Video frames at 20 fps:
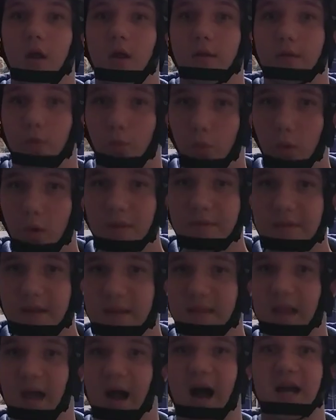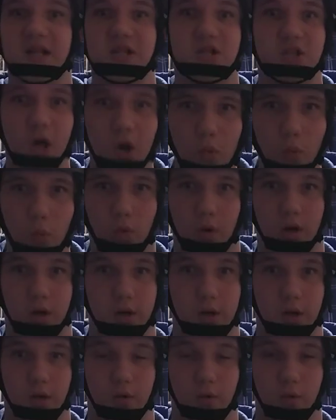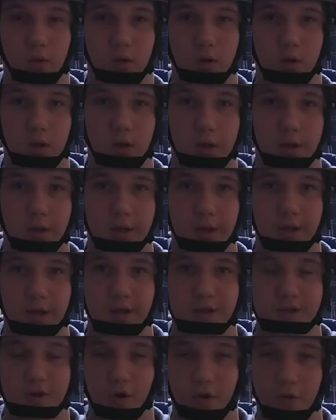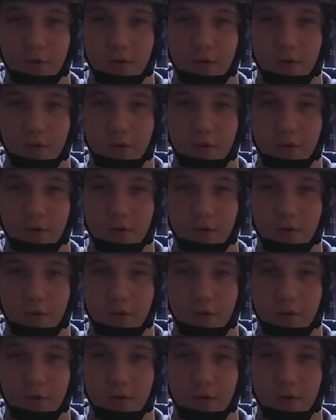The one thing that I don't want to do is go